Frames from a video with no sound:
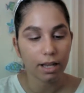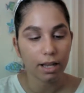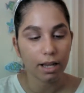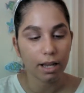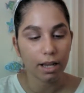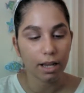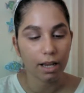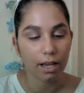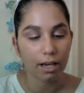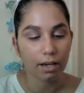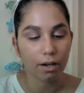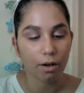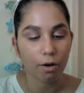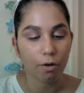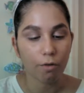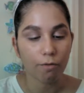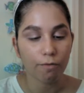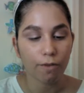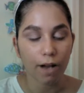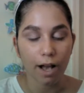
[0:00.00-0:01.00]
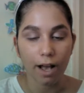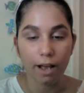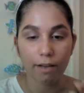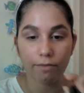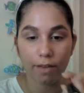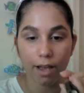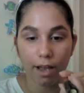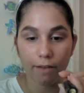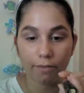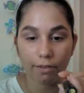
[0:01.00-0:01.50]
in 05
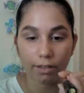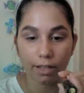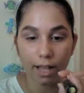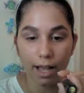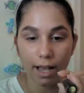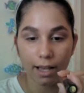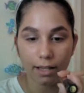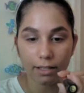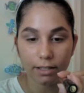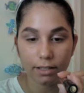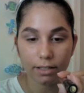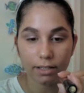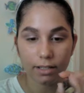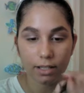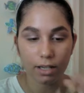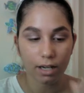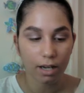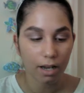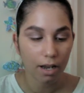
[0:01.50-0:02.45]
Everlast.